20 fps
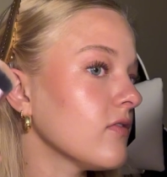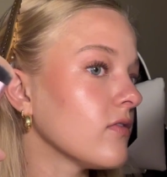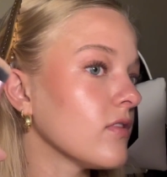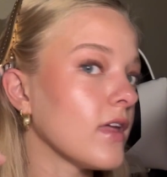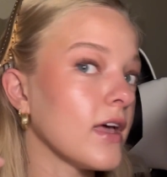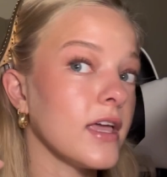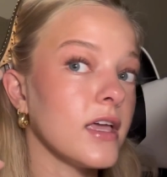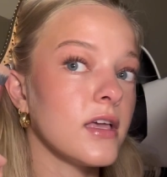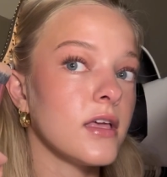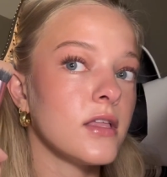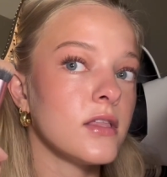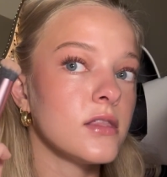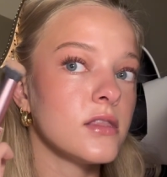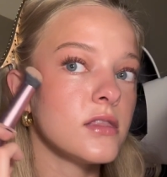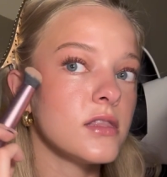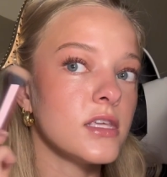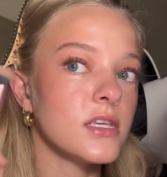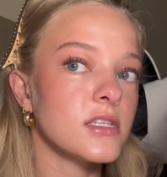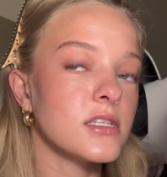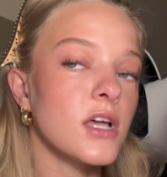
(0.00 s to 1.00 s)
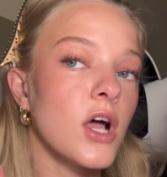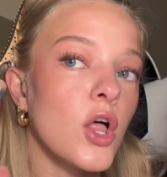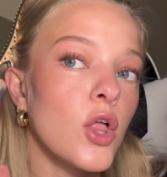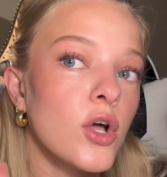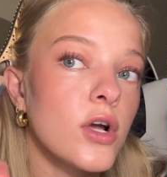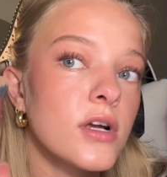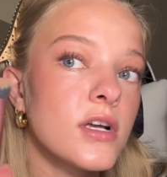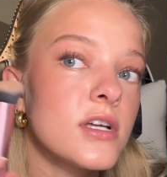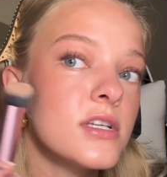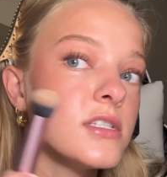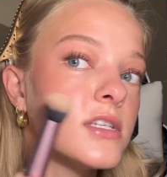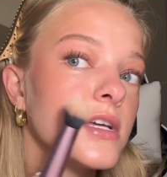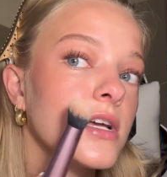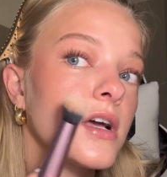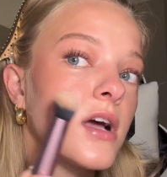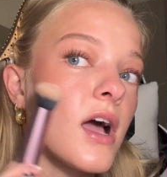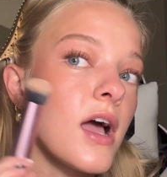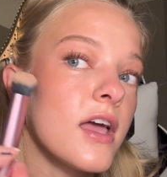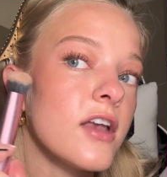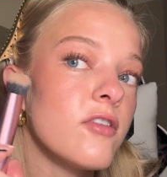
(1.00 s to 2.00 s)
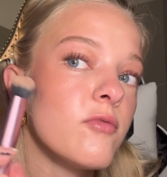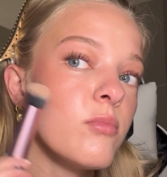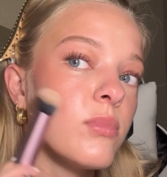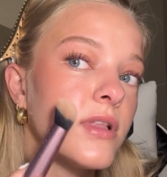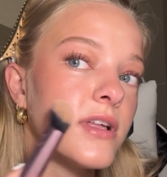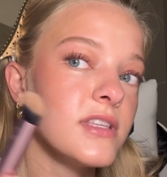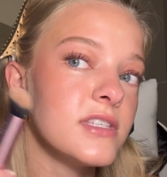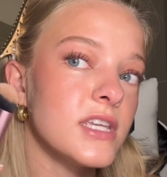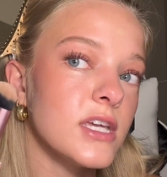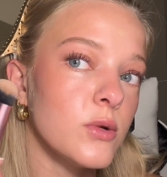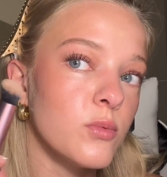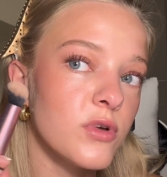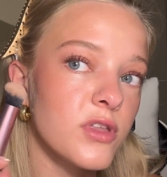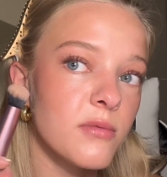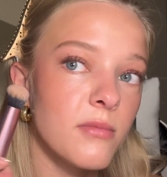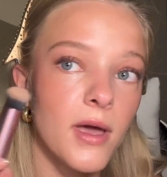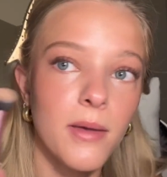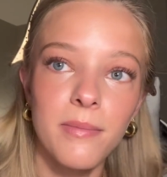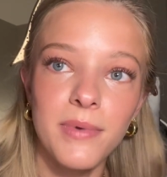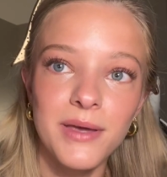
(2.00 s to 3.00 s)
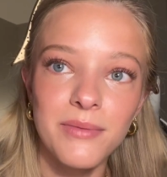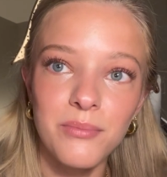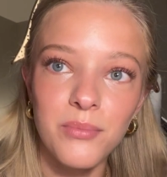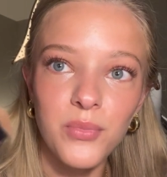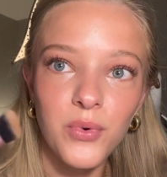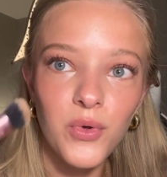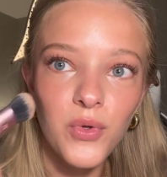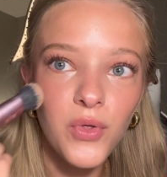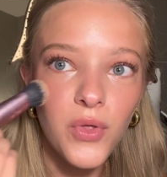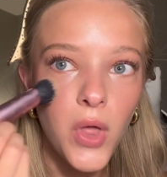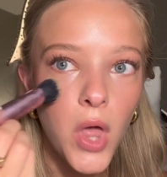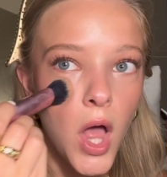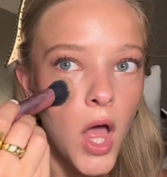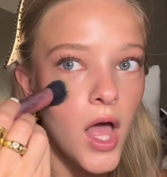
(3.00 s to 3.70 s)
like this color because it kind of blends in with my pimple.